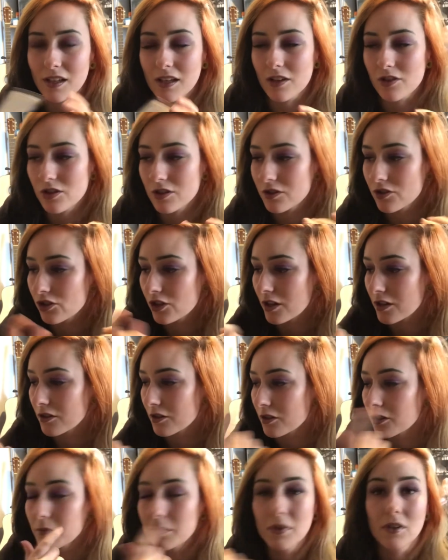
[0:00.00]
I just chucked on
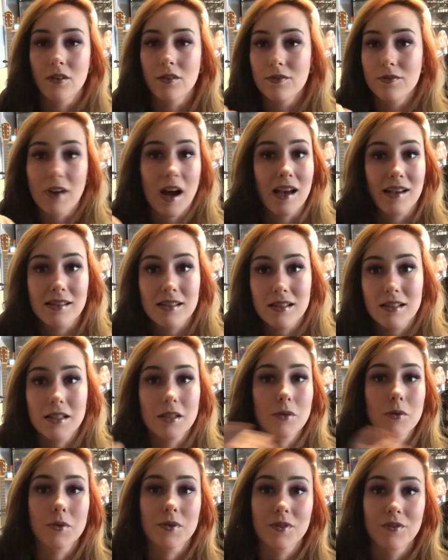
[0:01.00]
a bit of Vaseline
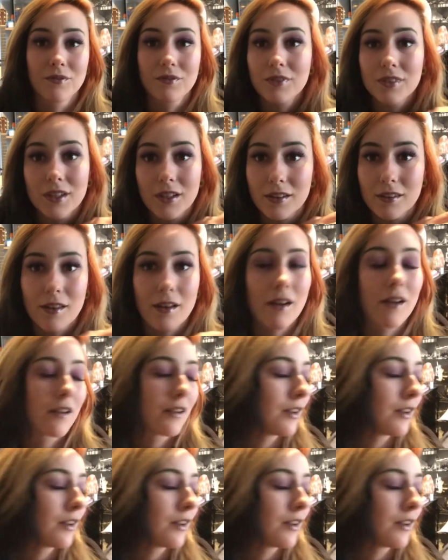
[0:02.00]
or something like that.